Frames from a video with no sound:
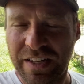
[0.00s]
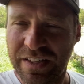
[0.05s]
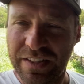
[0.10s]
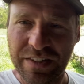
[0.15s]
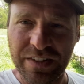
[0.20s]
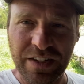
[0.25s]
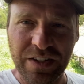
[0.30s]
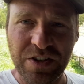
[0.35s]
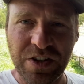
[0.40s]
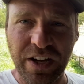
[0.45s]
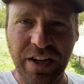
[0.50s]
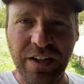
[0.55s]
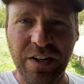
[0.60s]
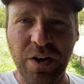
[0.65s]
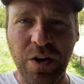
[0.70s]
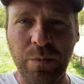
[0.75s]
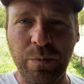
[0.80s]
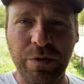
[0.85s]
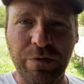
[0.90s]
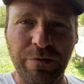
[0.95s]
send chicken
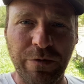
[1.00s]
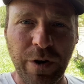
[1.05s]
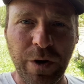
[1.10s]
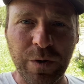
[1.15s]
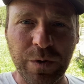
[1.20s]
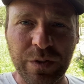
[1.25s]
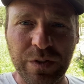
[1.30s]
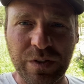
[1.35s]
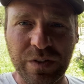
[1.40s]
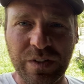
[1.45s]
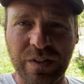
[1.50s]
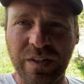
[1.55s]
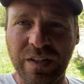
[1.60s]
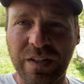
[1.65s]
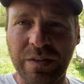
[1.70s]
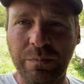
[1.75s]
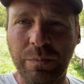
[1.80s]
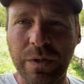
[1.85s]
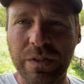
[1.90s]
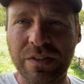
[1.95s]
home with folks, and,
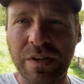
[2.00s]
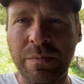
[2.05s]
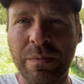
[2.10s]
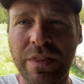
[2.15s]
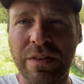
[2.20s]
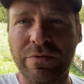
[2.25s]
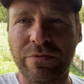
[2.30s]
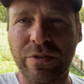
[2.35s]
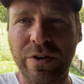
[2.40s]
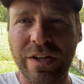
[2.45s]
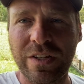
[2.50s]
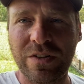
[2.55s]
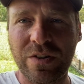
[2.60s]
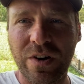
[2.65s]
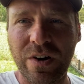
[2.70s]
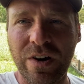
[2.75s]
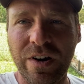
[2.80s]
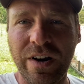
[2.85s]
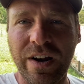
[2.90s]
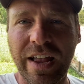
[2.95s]
and put some in the
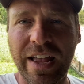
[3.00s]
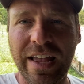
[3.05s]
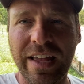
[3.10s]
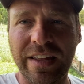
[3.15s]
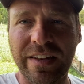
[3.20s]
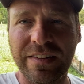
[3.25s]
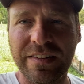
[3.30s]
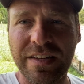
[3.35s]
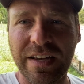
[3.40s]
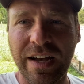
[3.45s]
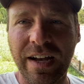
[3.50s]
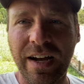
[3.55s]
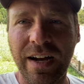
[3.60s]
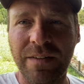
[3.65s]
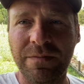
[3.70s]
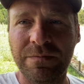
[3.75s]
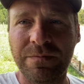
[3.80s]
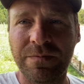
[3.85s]
freezer, and uh,